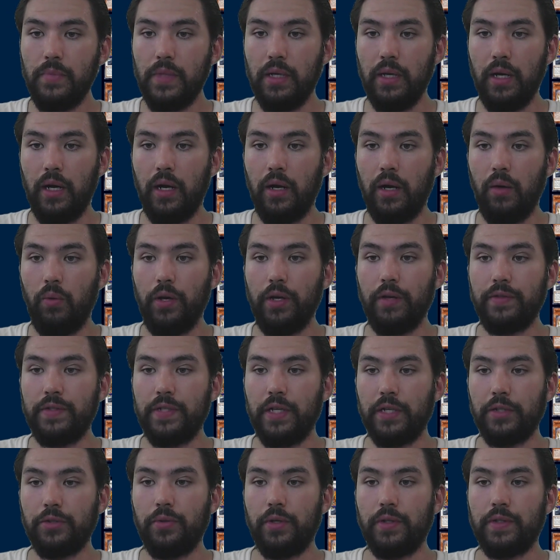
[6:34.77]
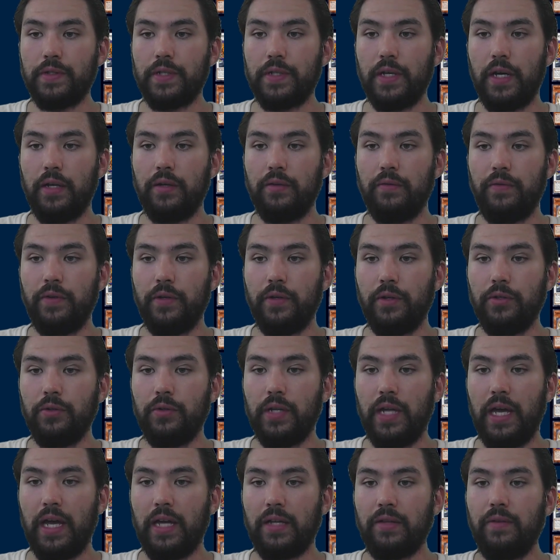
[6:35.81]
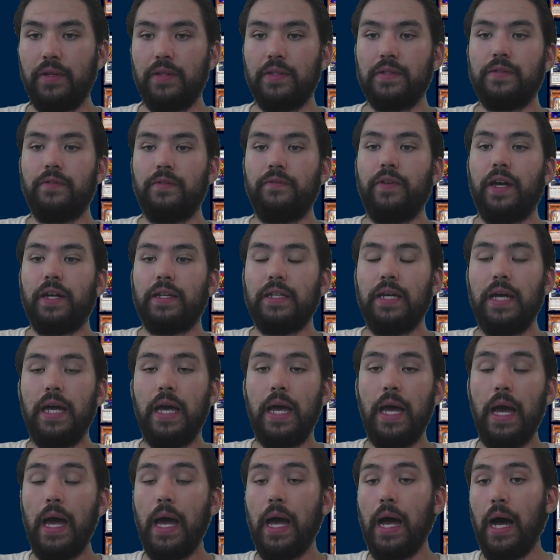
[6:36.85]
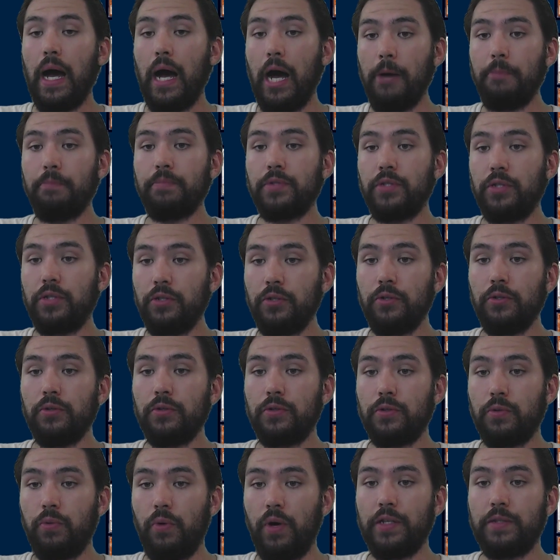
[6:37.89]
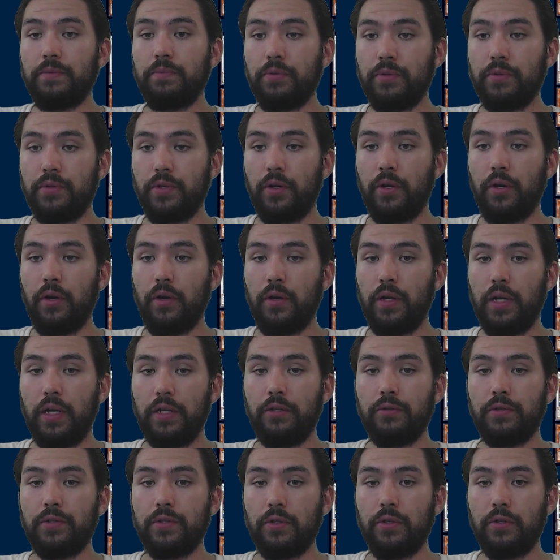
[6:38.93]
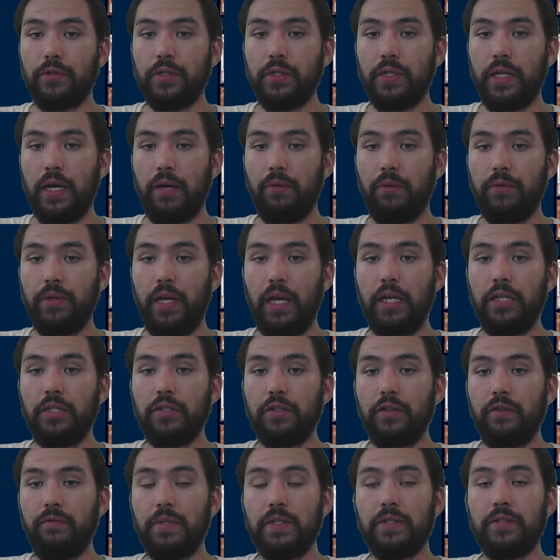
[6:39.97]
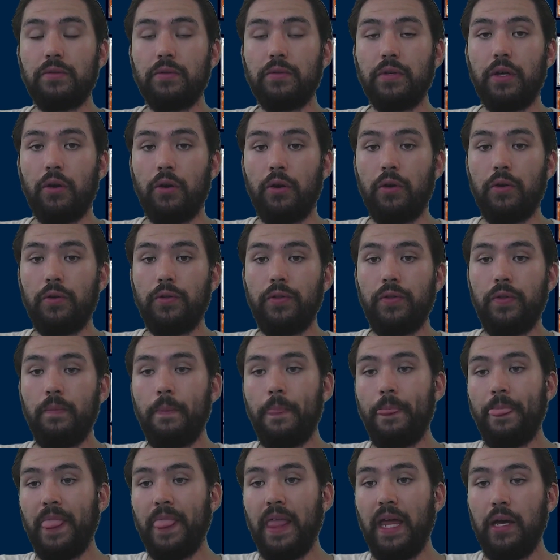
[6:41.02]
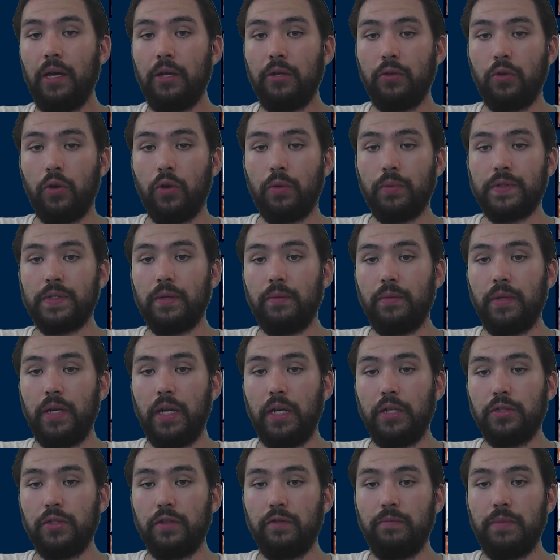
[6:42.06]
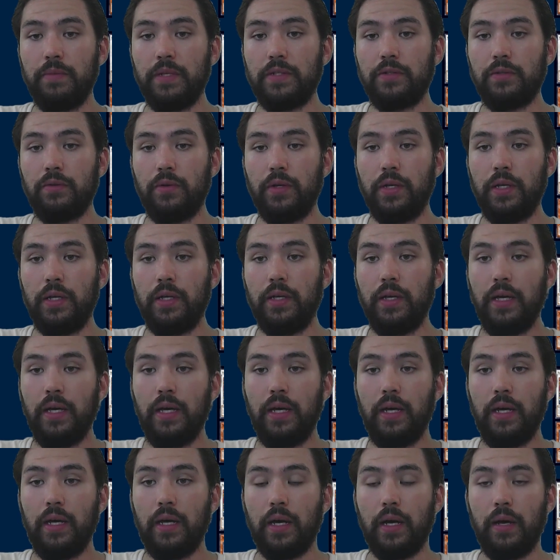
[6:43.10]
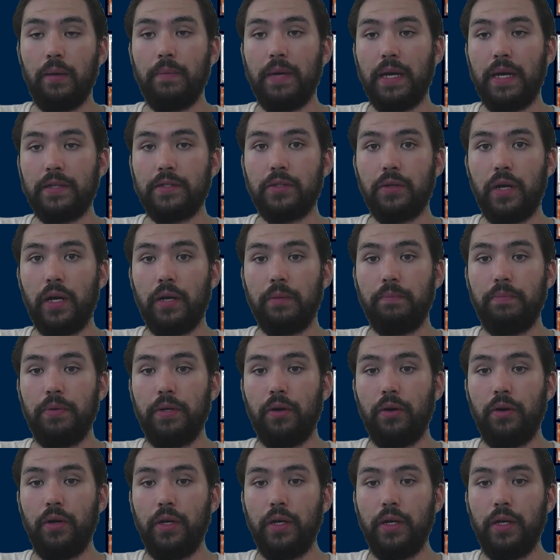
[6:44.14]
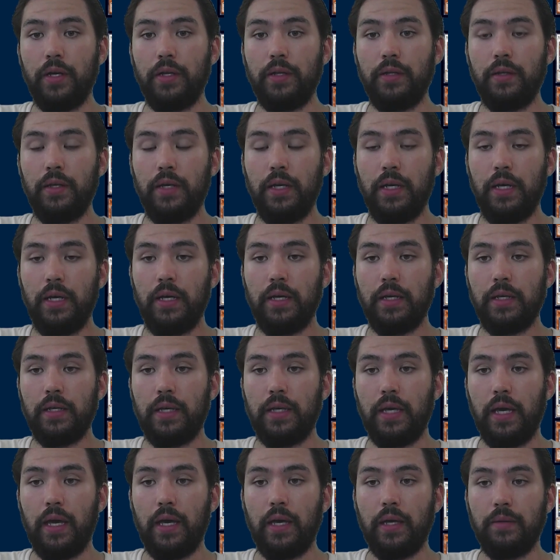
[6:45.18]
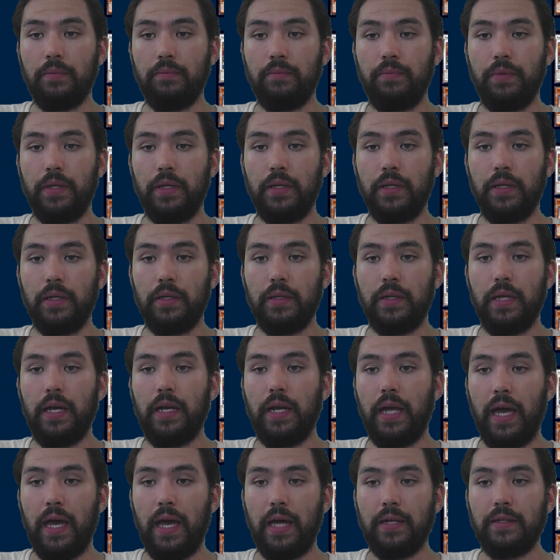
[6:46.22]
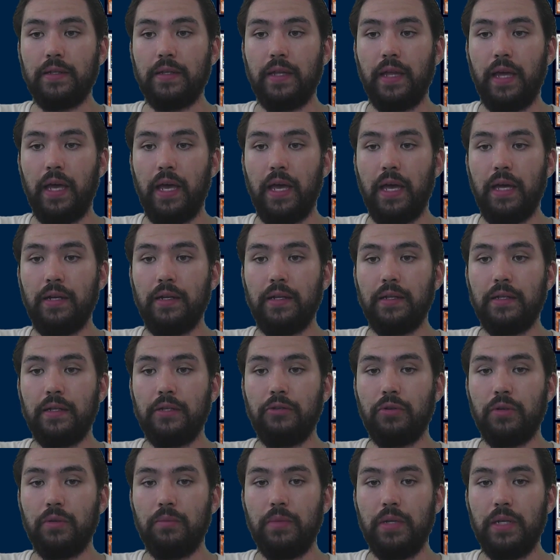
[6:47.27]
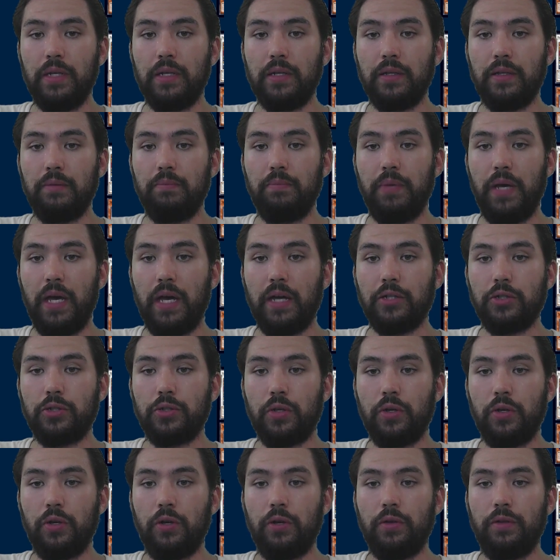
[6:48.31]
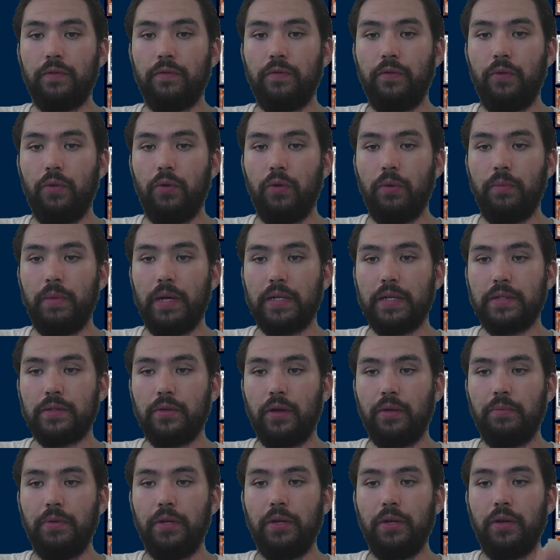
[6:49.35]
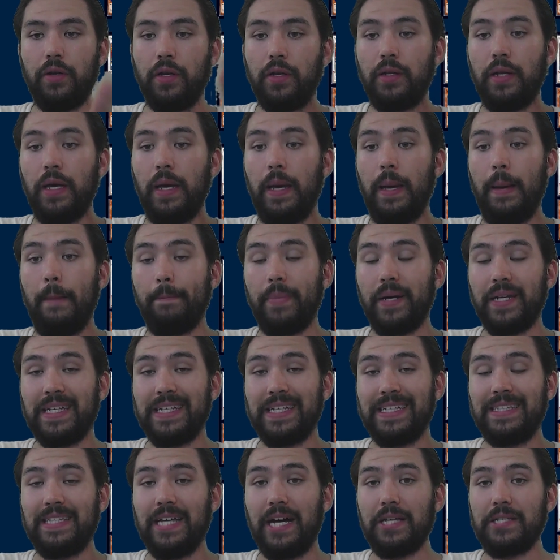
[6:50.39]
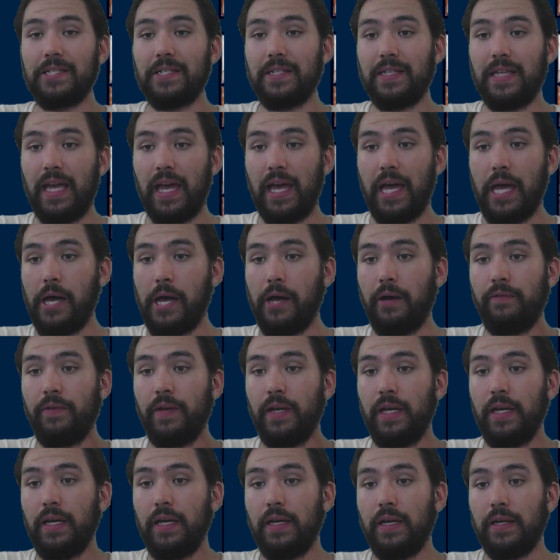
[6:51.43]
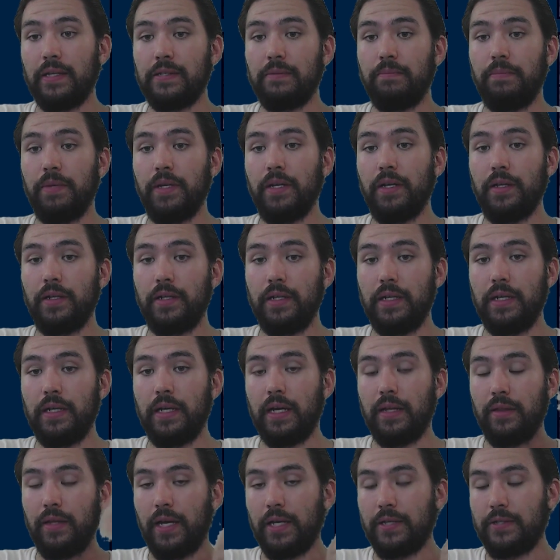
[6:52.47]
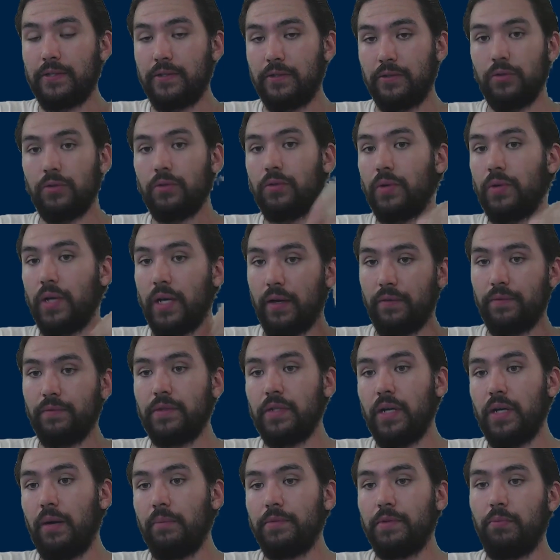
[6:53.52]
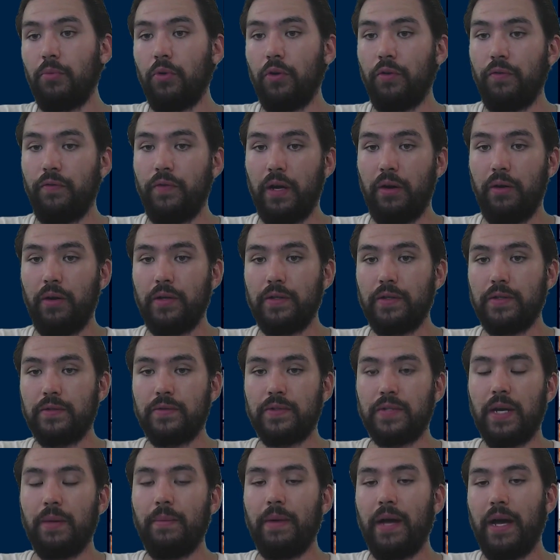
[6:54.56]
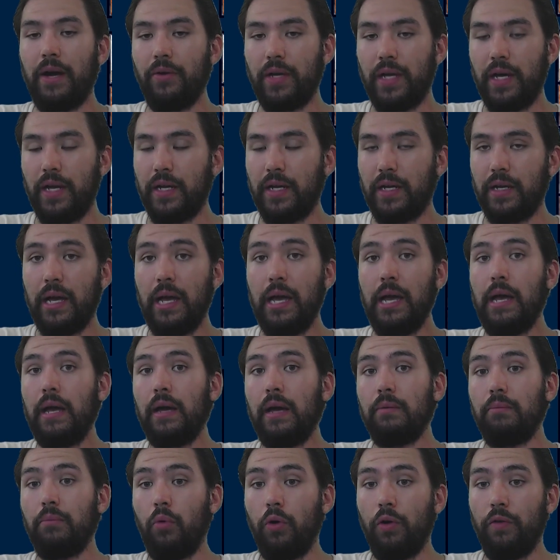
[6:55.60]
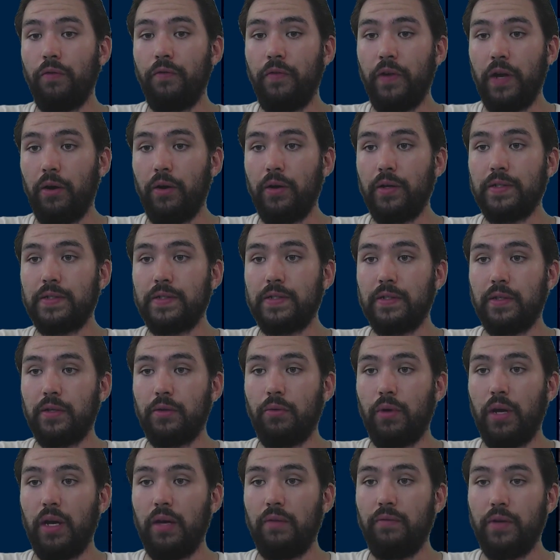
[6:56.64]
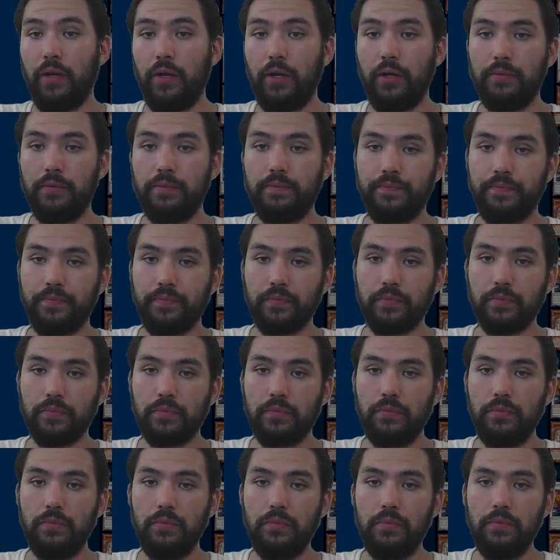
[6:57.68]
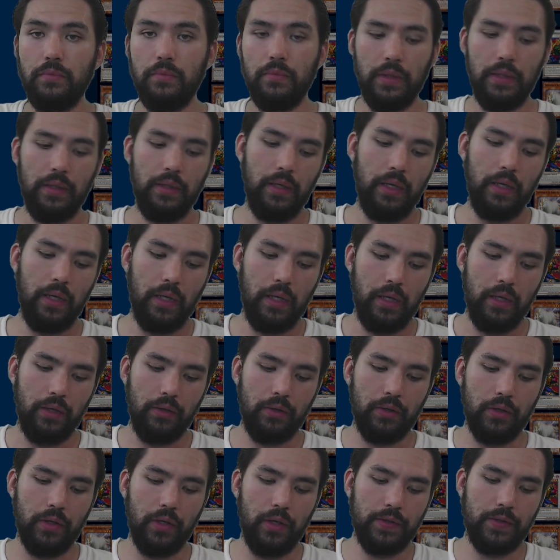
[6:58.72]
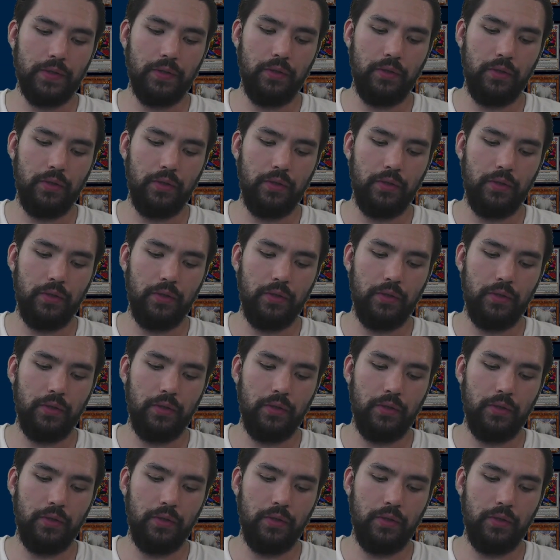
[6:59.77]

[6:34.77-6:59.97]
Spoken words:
while you have Sanctuary in the Sky in the field. You can activate this effect up to twice per turn, and you're searching that with Agent of Mystery Earth, normal summon Agent of Mystery, Master Hyperion can be then added to the hand, and then you can immediately banish Earth for Master Hyperion, but he doesn't have his ability unless you have dumped more fairies, somehow getting more fairies in the graveyard. You can also